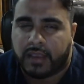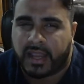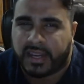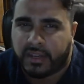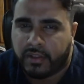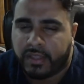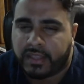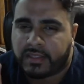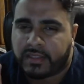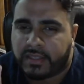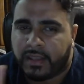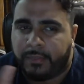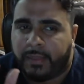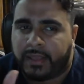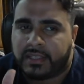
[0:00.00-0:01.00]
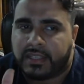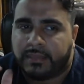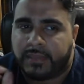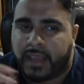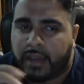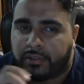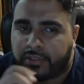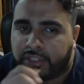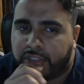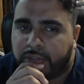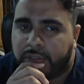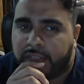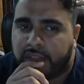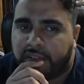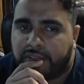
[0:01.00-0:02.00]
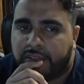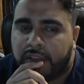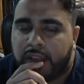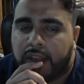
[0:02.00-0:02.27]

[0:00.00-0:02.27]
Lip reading: And I know that might seem counterintuitive,